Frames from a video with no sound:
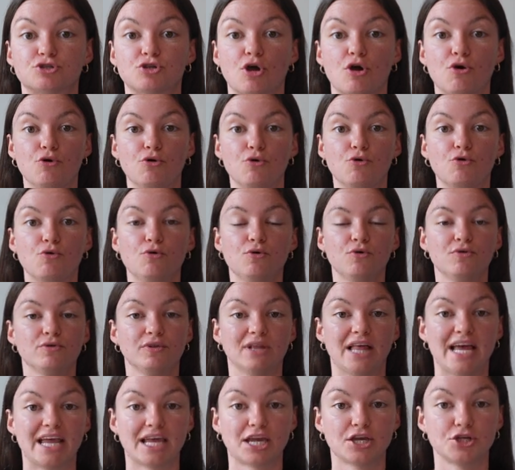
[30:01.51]
so
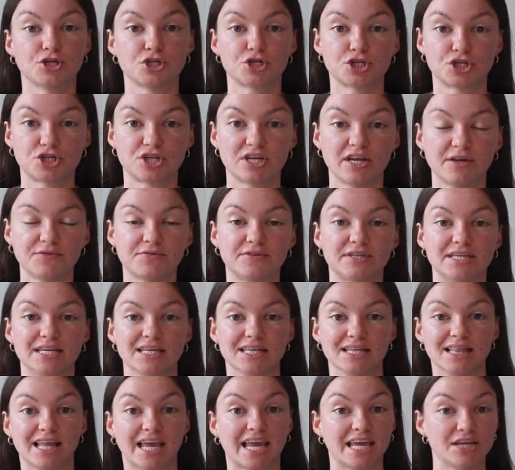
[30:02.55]
like
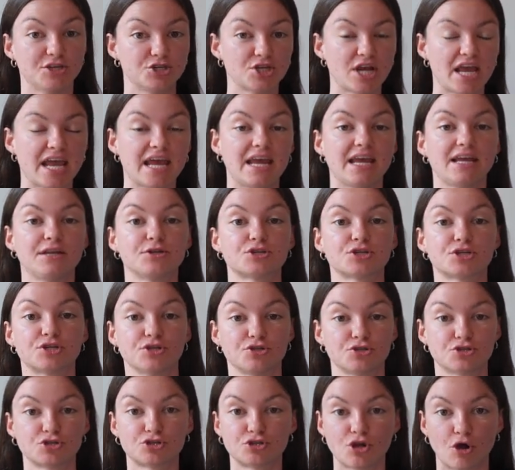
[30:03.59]
shifted, like it changed
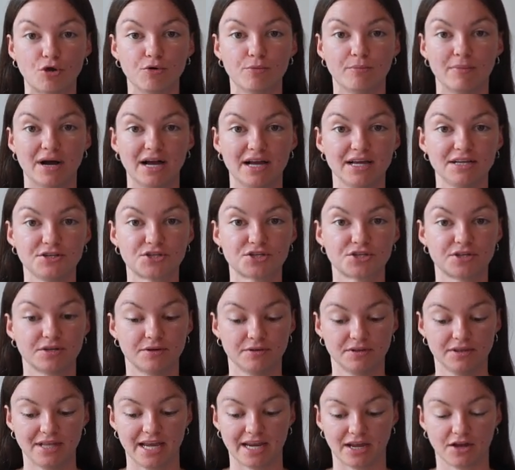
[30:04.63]
so much
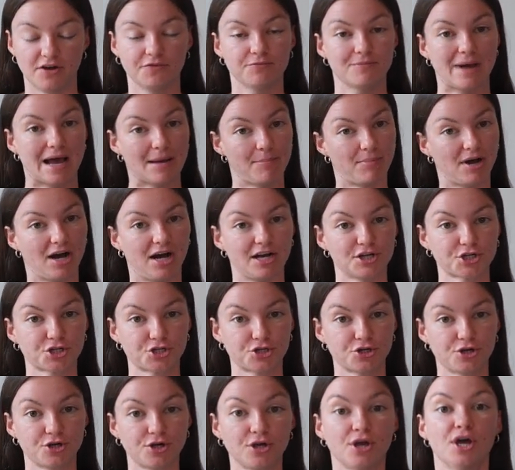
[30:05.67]
like of my
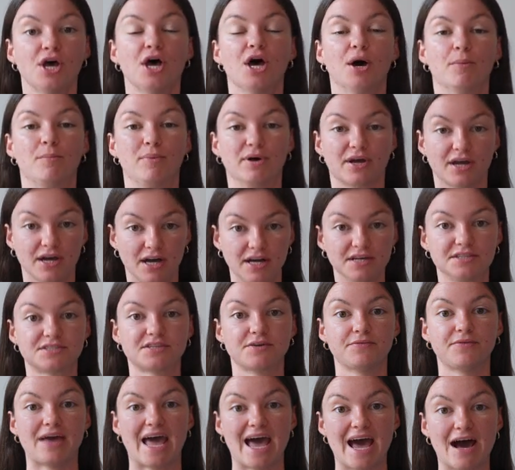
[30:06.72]
posture because
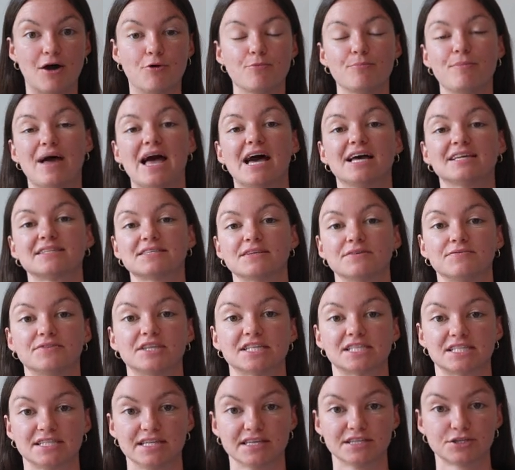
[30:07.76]
of how massive the
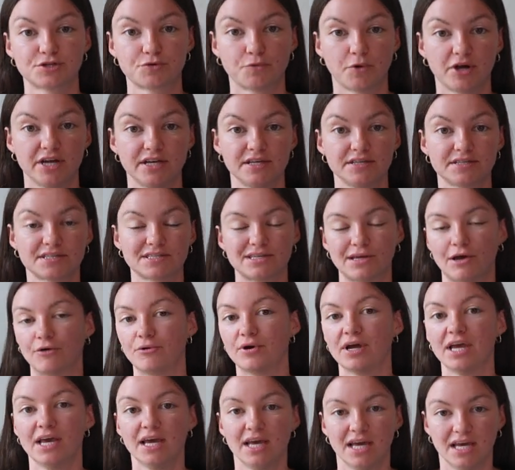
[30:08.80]
cyst was. So
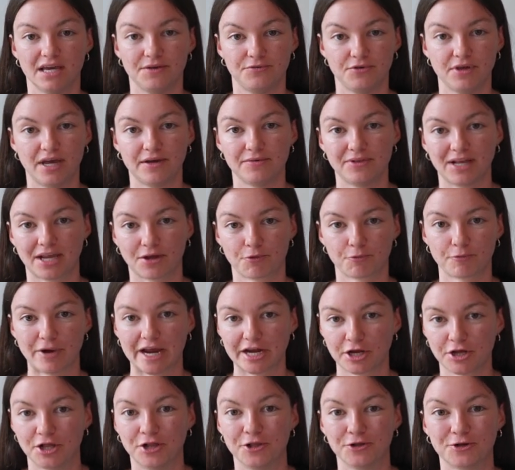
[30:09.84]
if you have like a
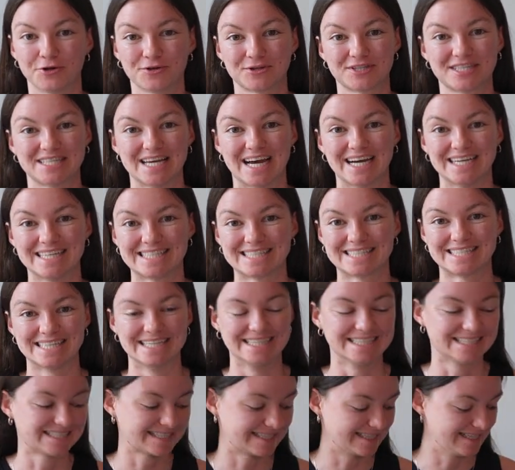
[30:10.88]
regular size
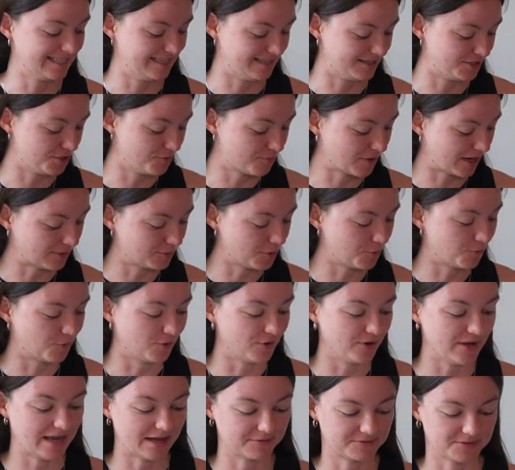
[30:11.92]
cyst, then you probably
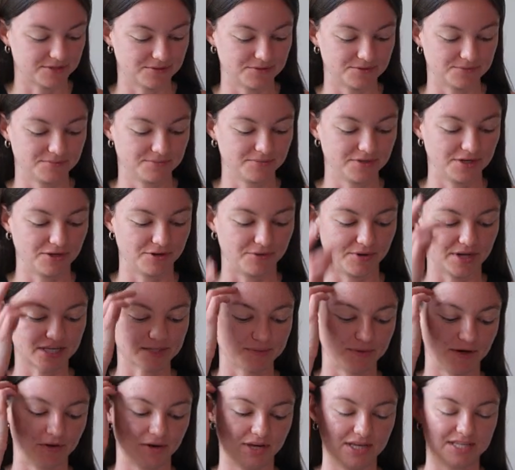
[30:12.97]
won't have to,
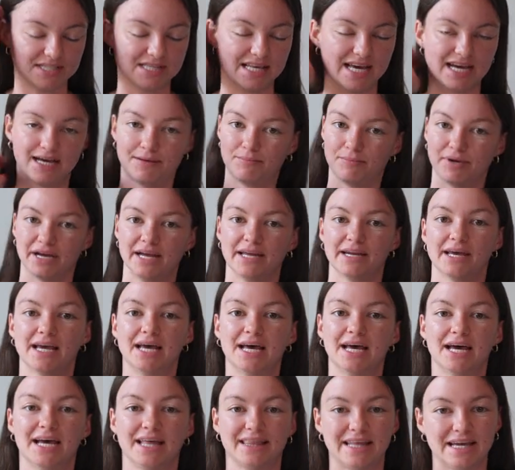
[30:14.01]
experience that, but
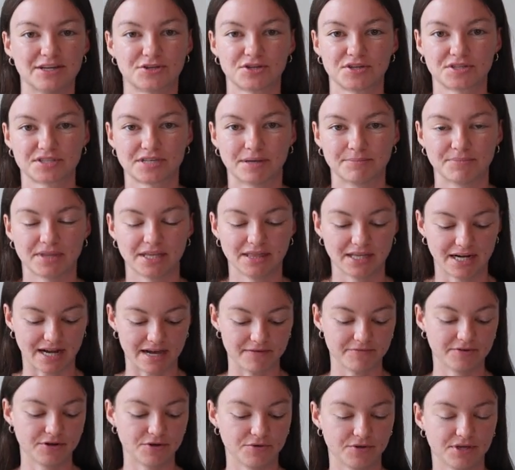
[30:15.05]
that's just something that
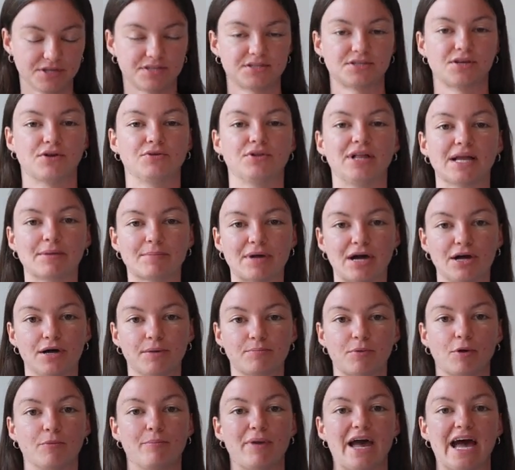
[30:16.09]
I've noticed. So like my
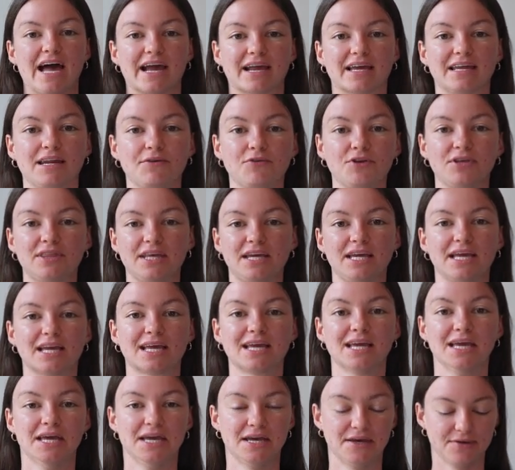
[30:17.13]
upper back and
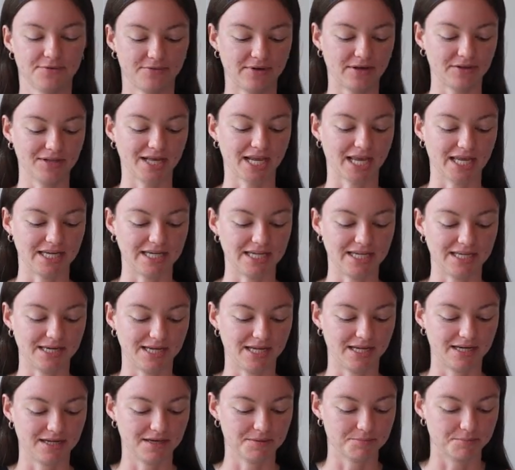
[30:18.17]
everything felt like it
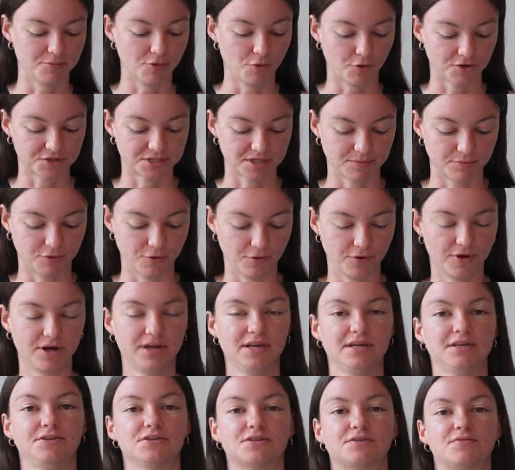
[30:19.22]
needed more support.
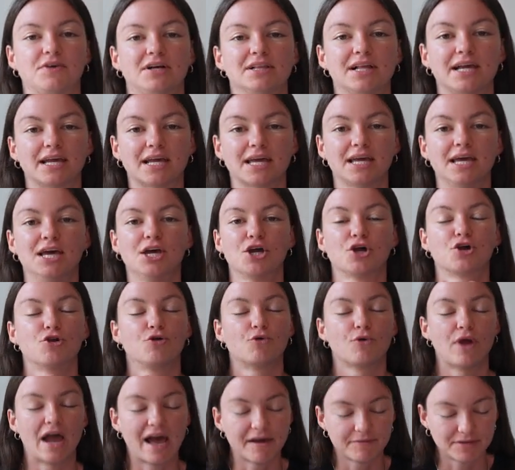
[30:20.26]
It just felt like
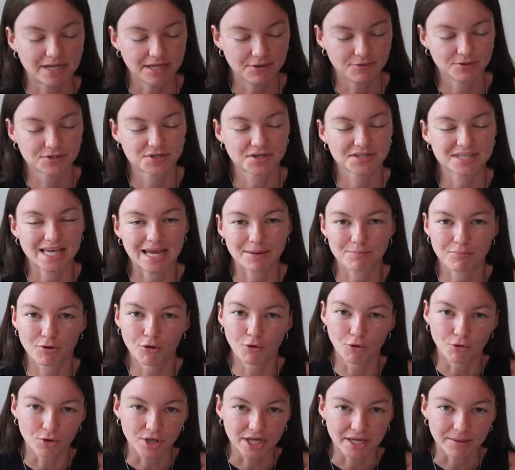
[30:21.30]
gravity was just like
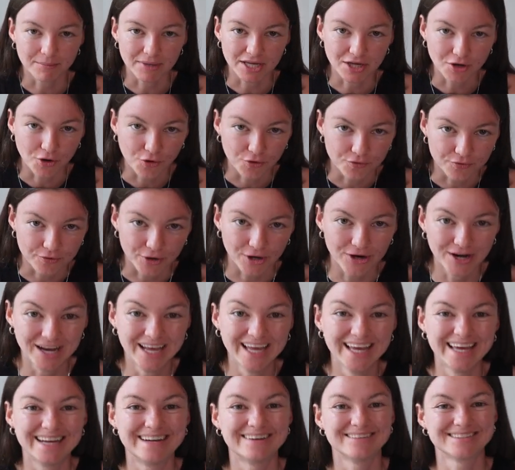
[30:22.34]
pulling me over and
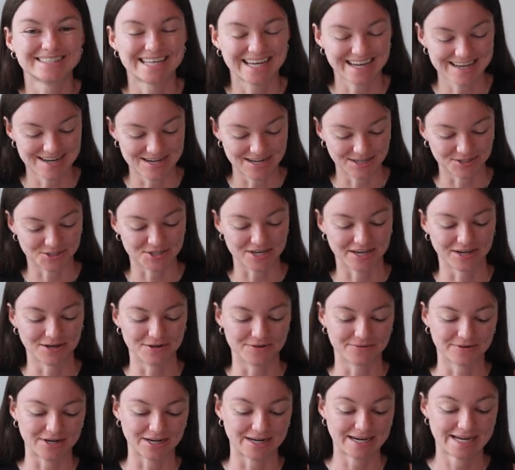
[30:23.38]
I was like hunching
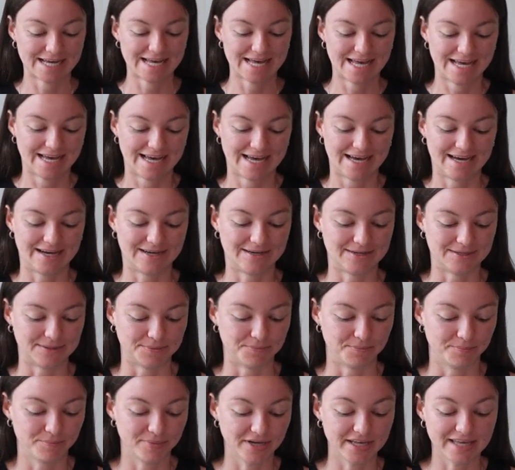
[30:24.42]
over.
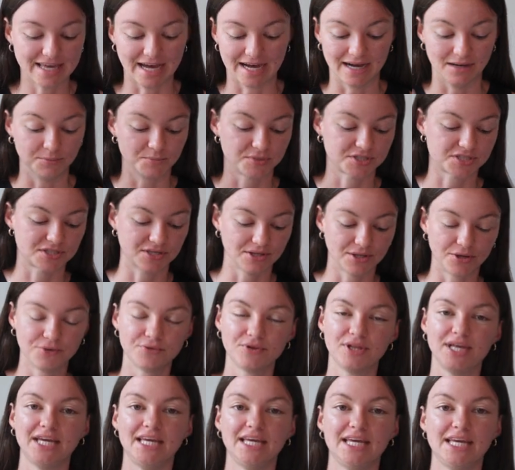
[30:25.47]
But yeah, I'm
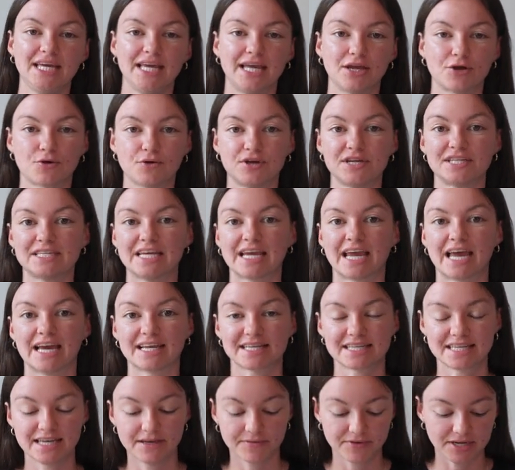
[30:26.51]
slowly increasing
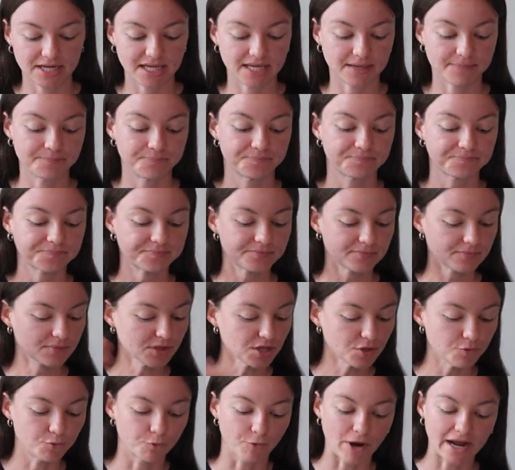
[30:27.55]
activity.
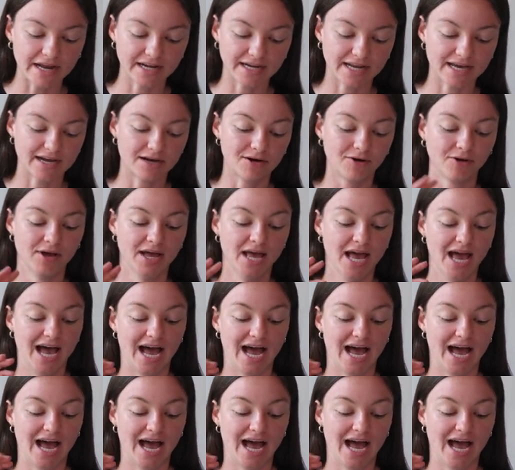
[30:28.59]
Right now,